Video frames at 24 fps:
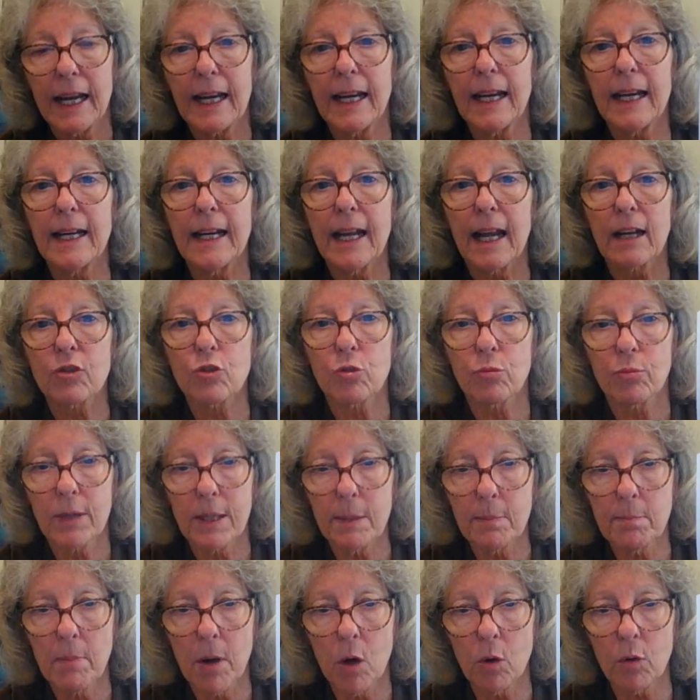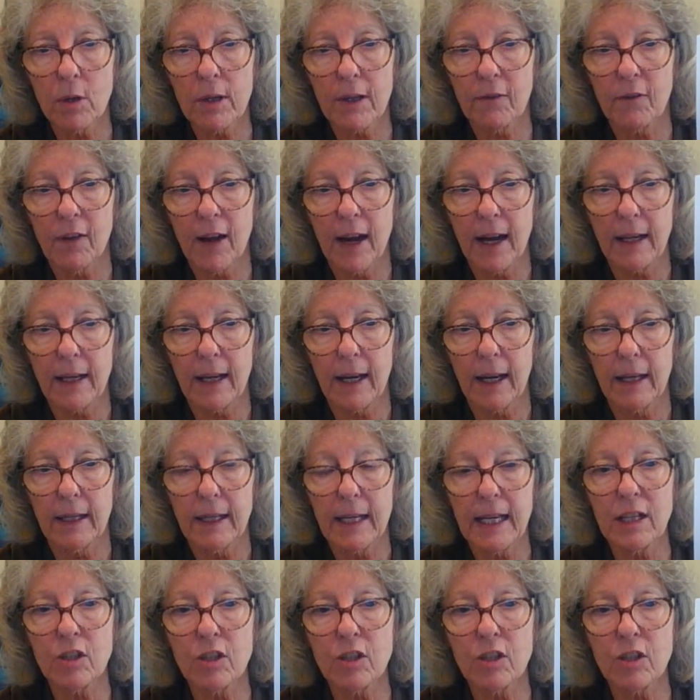he gets remotivated.